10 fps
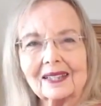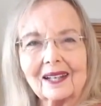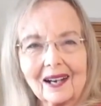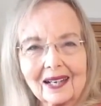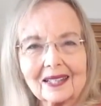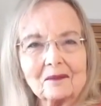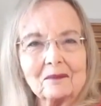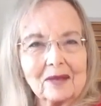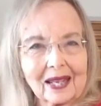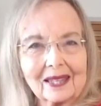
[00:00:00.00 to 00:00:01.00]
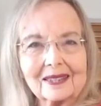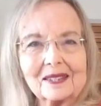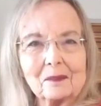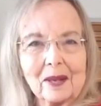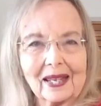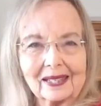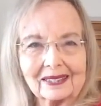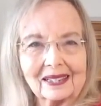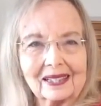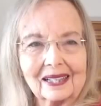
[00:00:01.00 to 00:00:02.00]
God made the
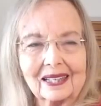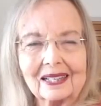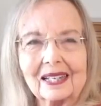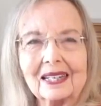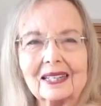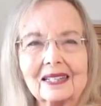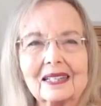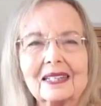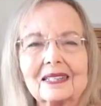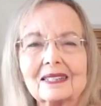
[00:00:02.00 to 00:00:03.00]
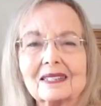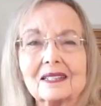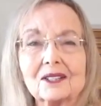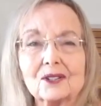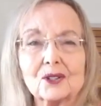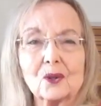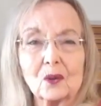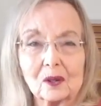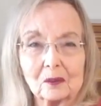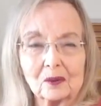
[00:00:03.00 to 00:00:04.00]
panda, and it is an
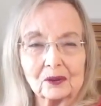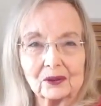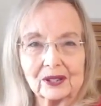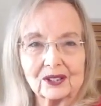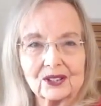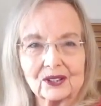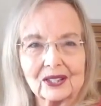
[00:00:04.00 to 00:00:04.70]
adorable creature.